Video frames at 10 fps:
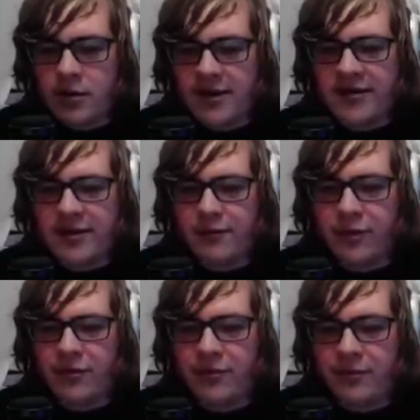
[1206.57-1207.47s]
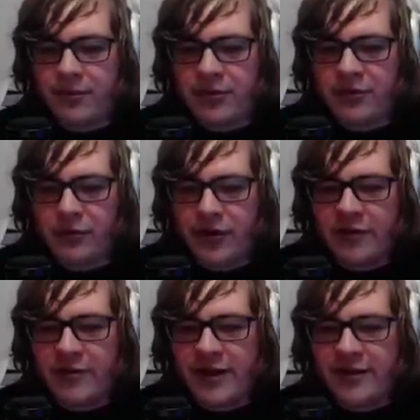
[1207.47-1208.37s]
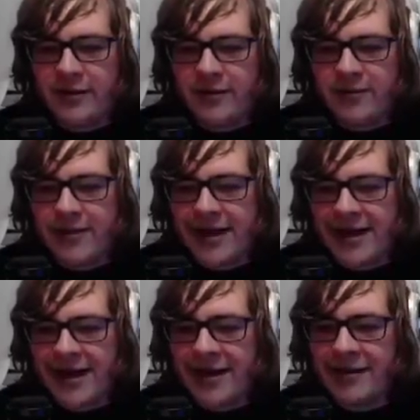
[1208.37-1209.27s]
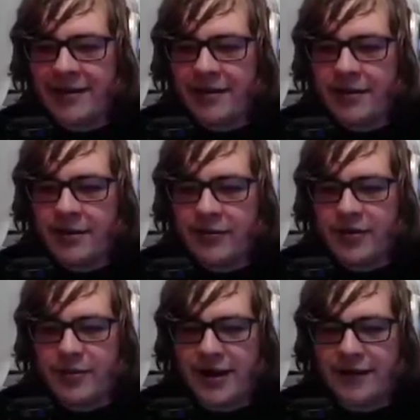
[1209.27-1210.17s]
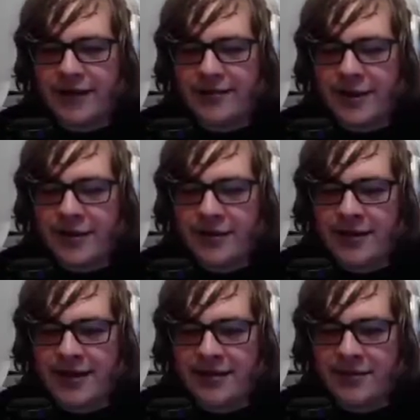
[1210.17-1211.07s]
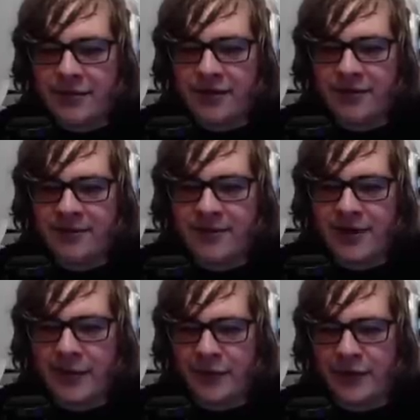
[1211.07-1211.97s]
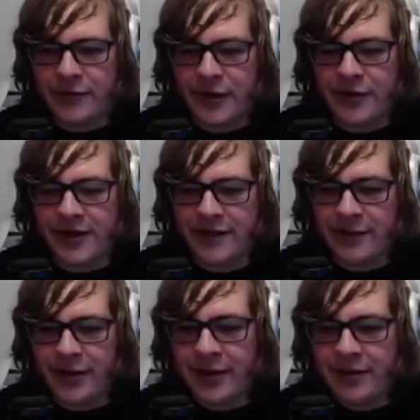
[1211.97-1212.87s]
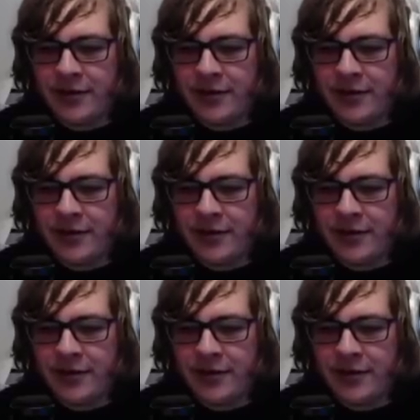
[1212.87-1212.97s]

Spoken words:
I skipped pushing one of those pencils by jumping off an enemy, which is went very well, thankfully.